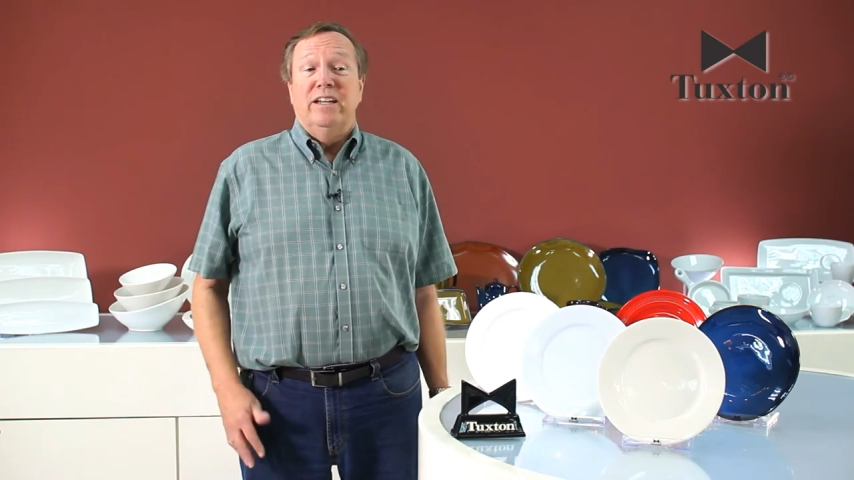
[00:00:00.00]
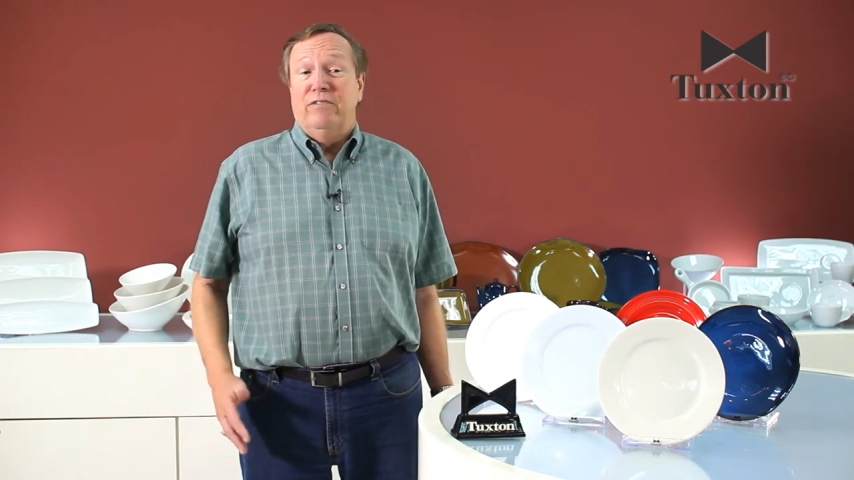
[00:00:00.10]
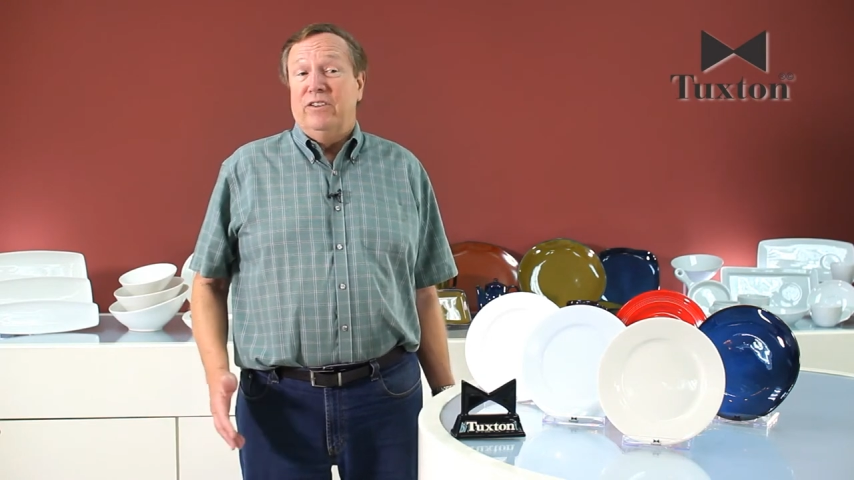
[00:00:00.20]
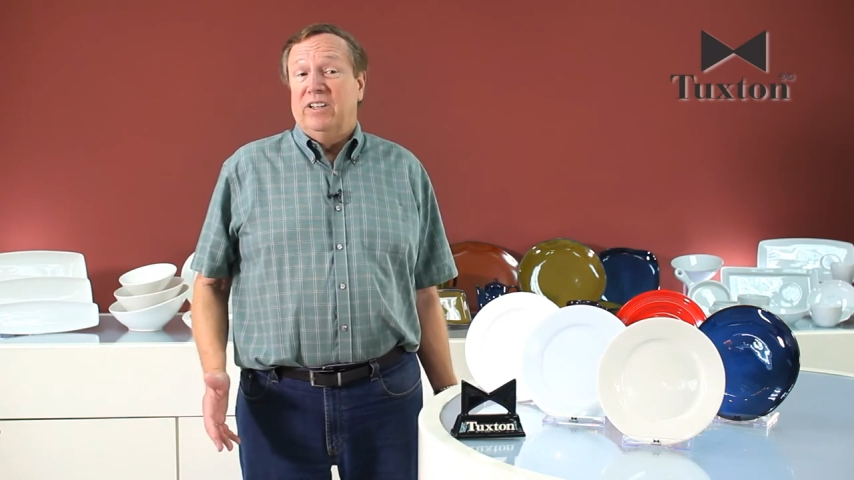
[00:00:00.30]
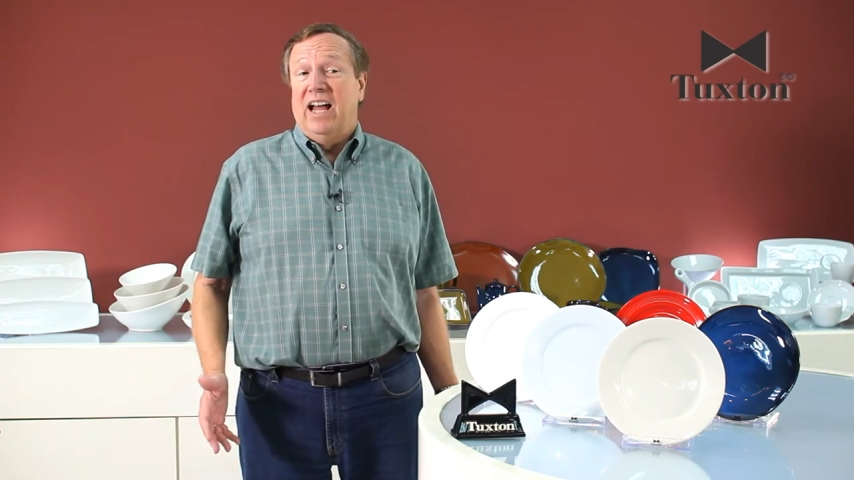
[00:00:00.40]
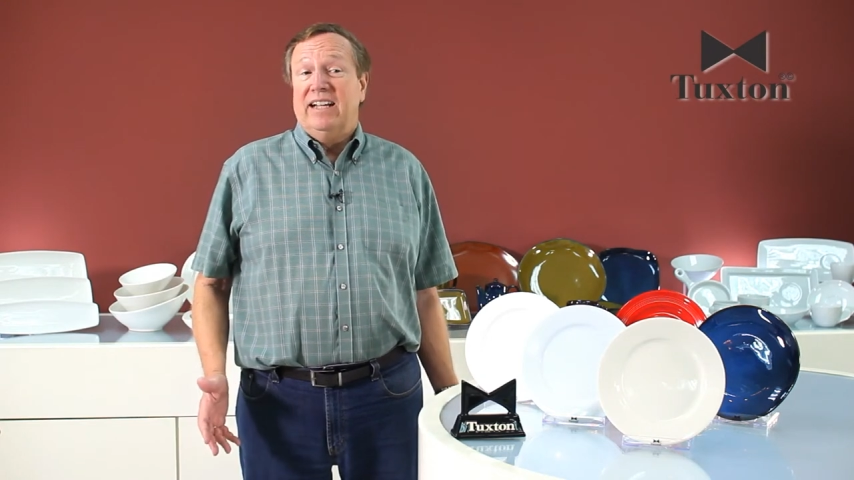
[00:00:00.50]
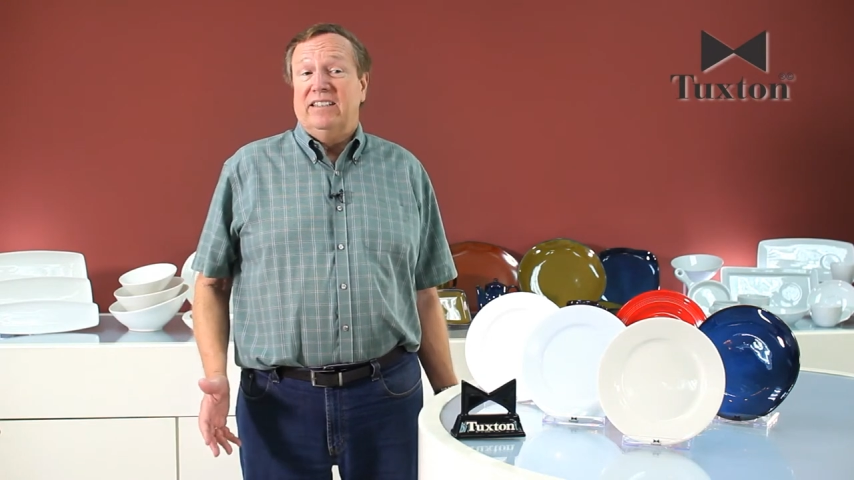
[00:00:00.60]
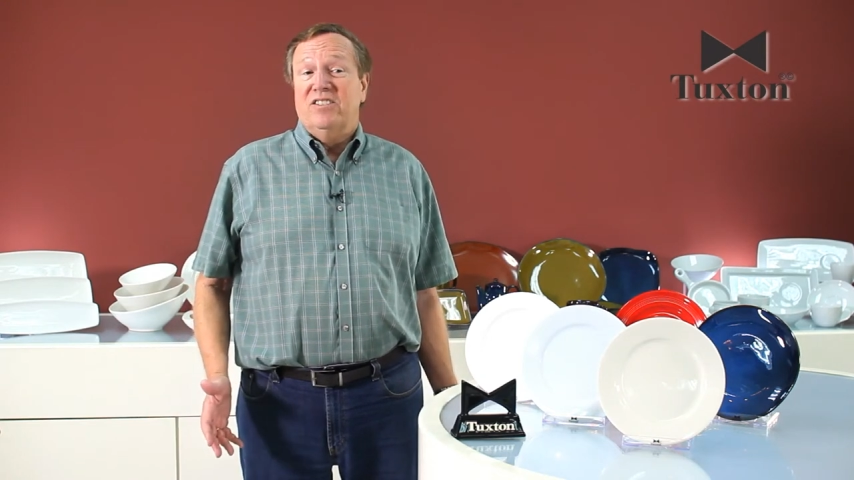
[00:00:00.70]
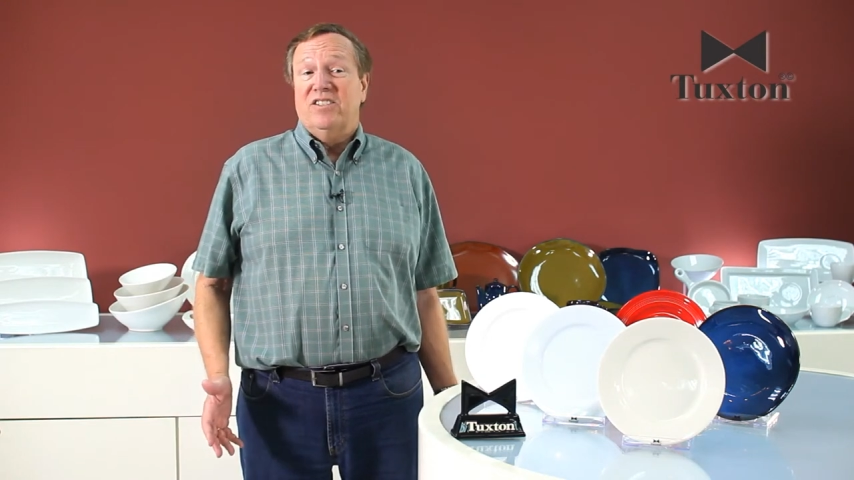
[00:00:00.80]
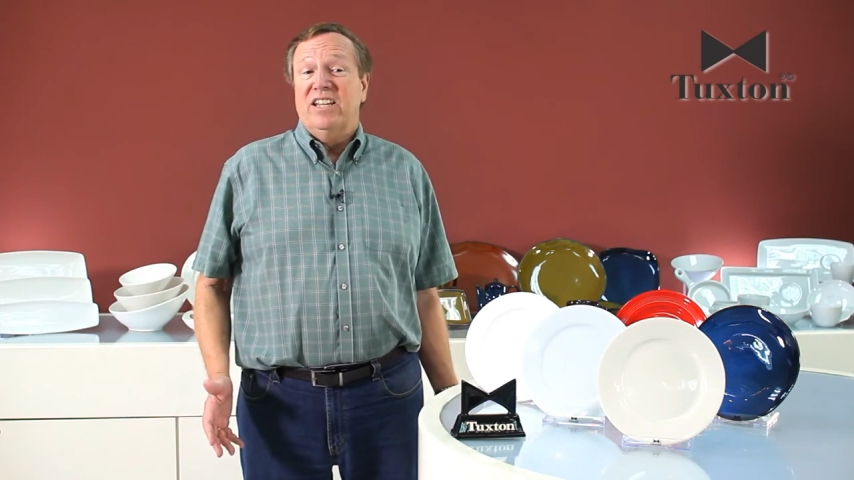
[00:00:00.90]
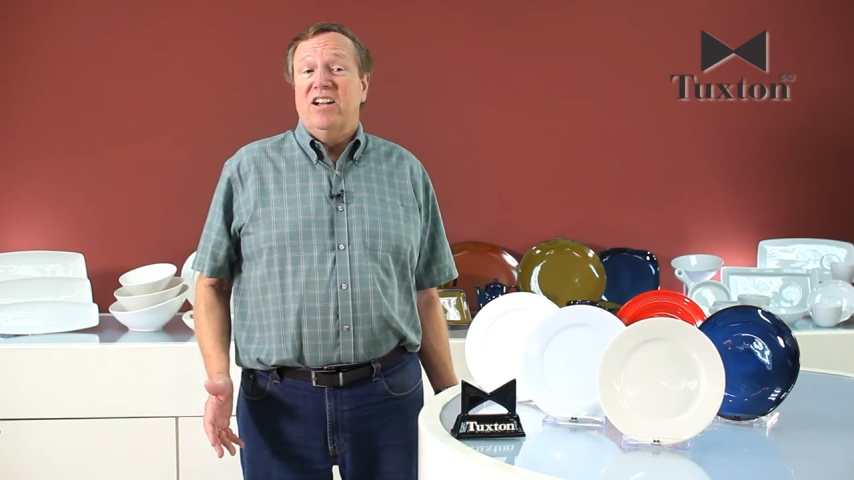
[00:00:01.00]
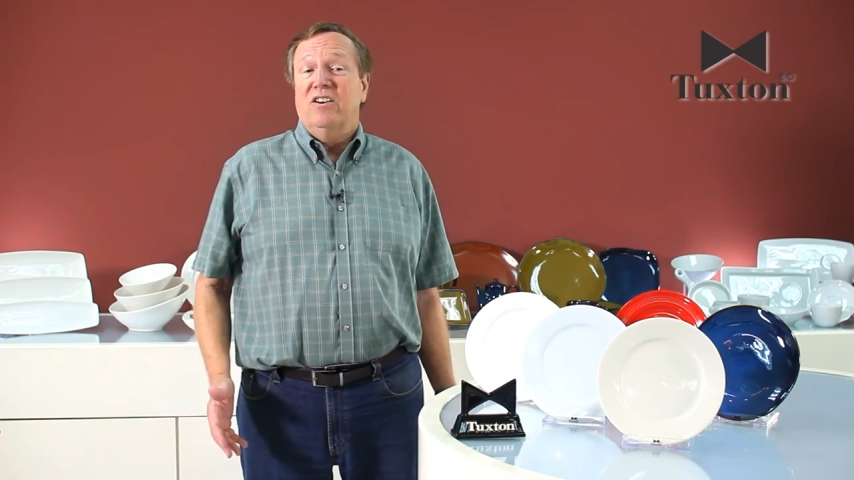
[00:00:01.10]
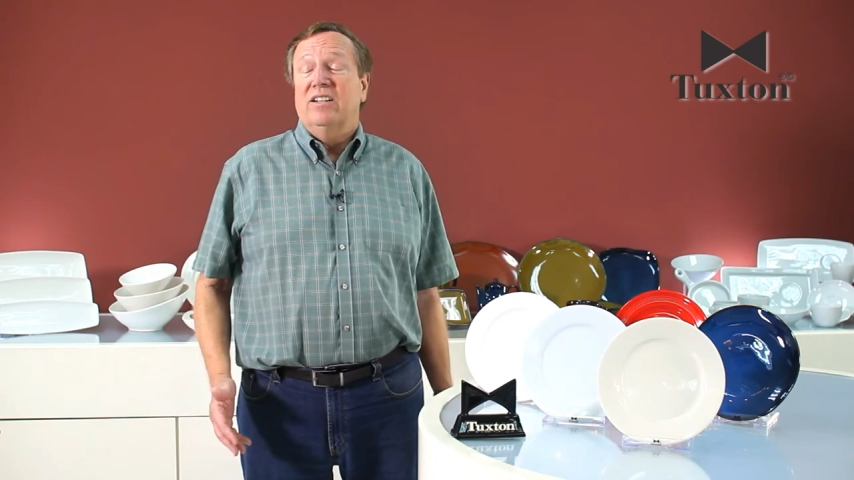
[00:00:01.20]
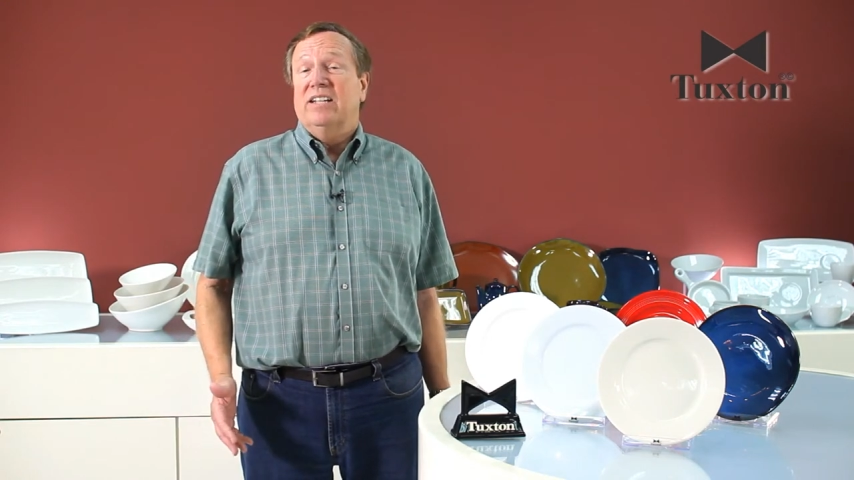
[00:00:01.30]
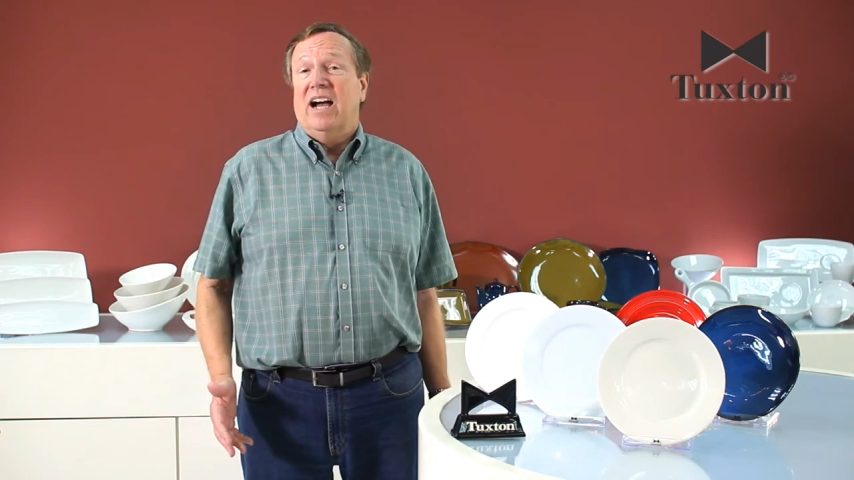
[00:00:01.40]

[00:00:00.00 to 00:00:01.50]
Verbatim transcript: And if you'd like to see our